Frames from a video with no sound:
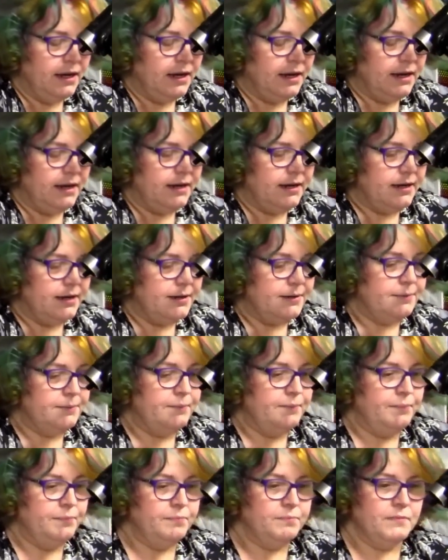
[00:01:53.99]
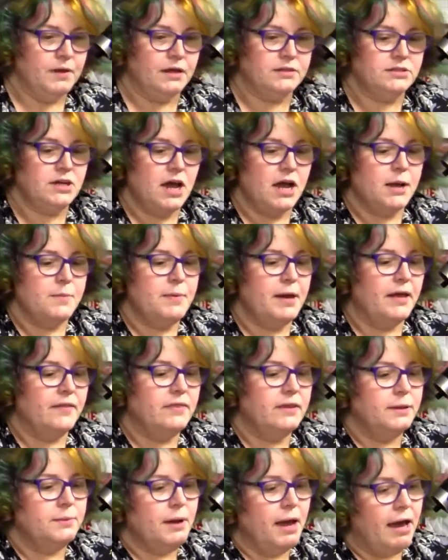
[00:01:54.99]
Um, I'll talk about
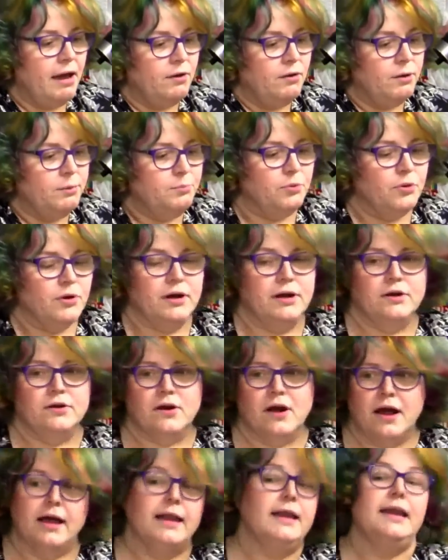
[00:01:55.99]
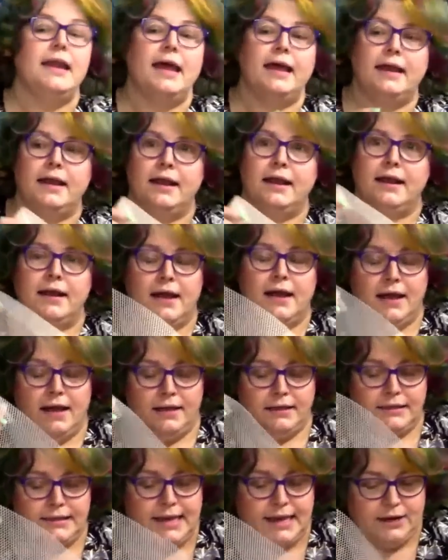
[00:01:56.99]
the how to embroider on netting uh,
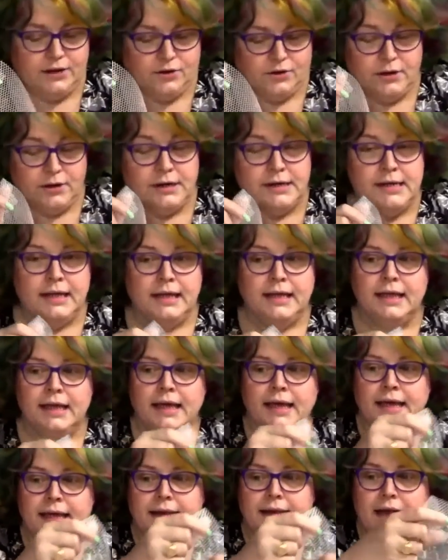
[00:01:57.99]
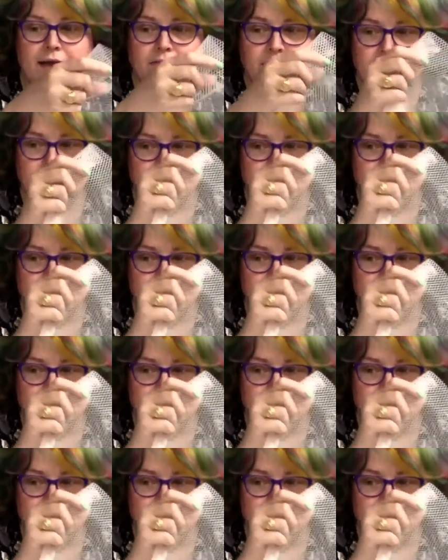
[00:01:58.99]
later. Now, this